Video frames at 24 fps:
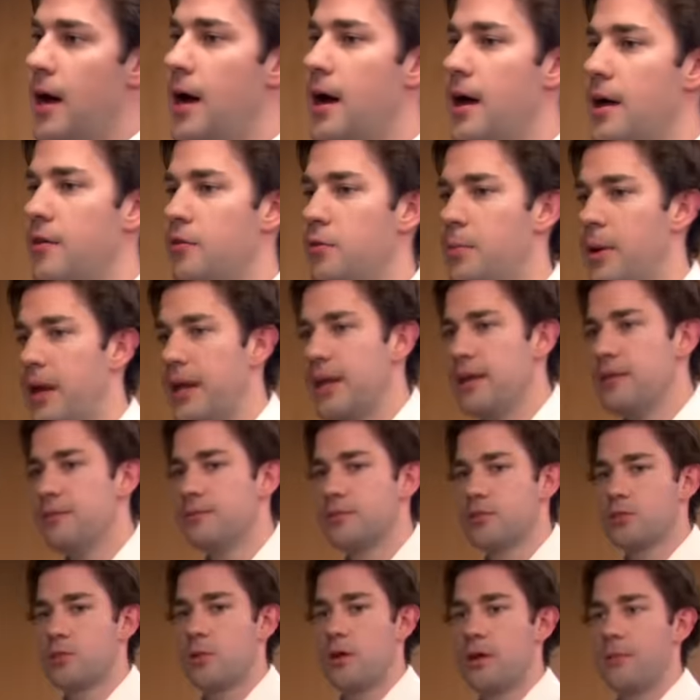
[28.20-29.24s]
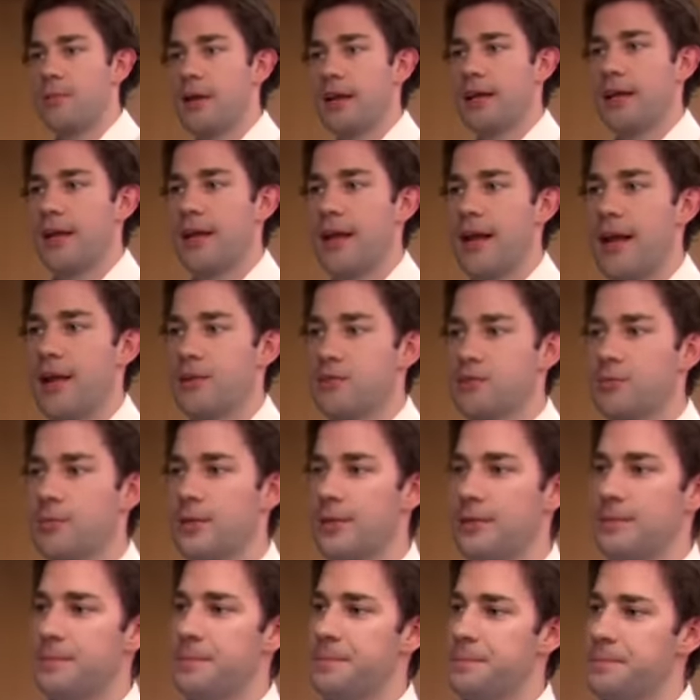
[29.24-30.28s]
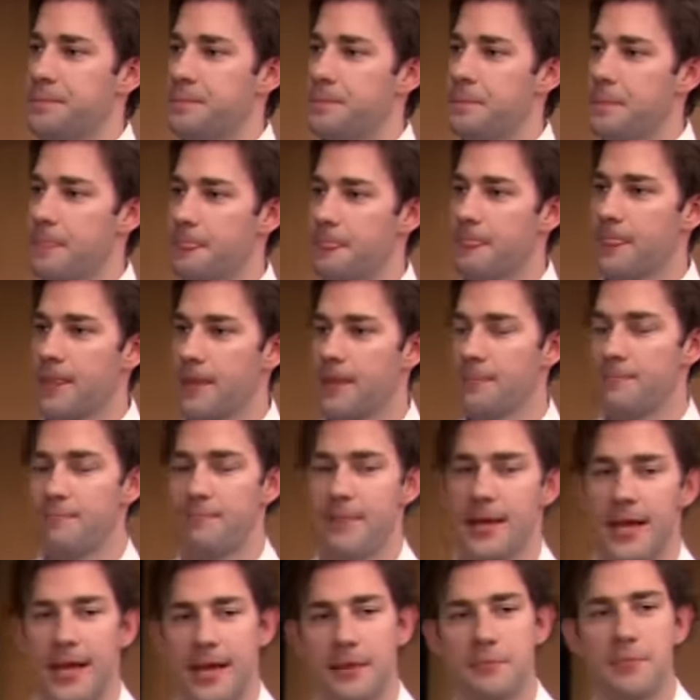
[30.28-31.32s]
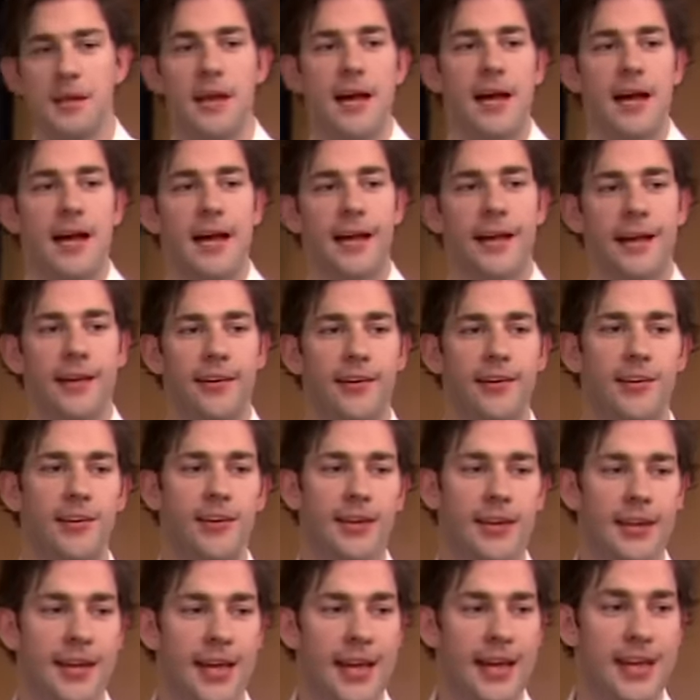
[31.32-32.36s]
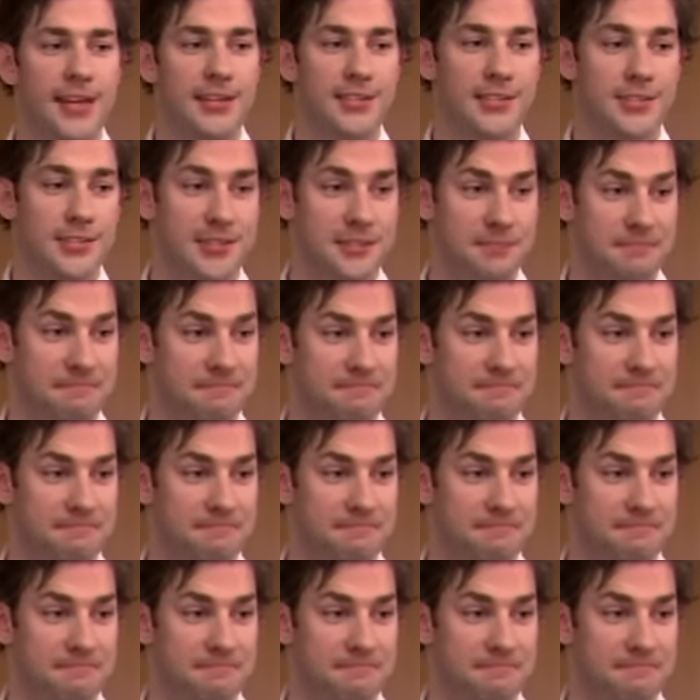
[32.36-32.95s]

Uh, everybody, just wanted to make an announcement. Pam and I are engaged.